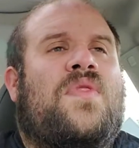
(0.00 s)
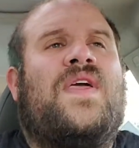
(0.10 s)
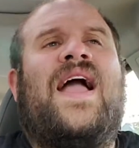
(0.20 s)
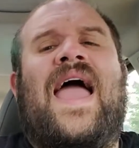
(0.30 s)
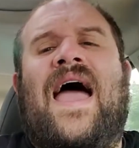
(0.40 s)

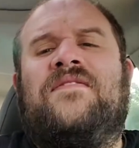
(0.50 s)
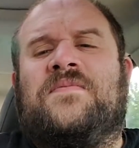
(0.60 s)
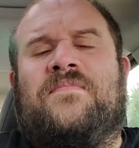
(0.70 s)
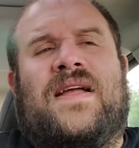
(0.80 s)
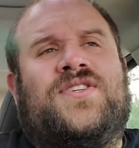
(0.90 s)
thing I
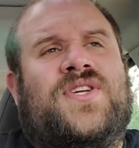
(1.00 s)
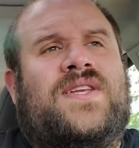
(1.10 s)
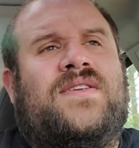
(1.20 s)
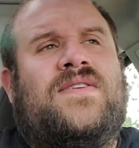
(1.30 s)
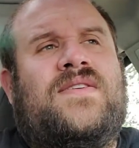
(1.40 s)
haven't
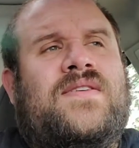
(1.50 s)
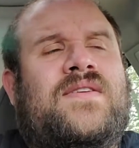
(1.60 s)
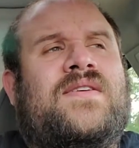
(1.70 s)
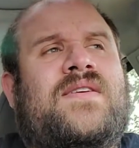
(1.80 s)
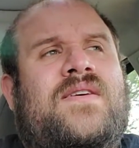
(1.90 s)
mentioned,
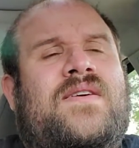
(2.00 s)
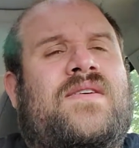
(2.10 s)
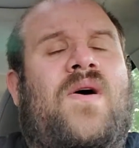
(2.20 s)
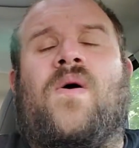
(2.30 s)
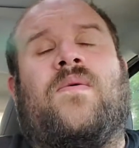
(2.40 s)

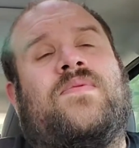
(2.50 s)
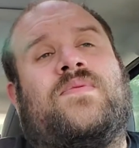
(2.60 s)
or